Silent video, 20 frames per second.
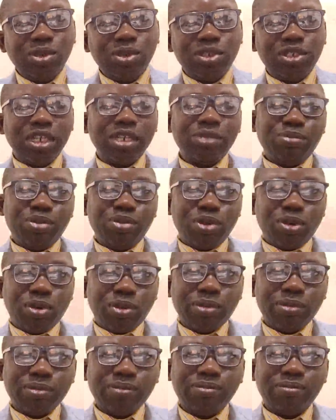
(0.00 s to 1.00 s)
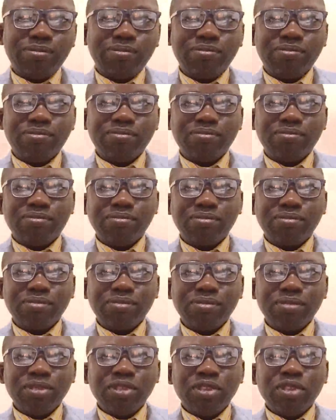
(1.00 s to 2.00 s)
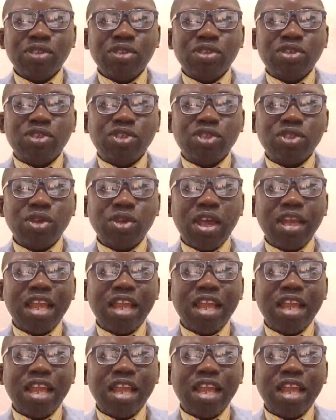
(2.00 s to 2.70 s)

the number, can vary based on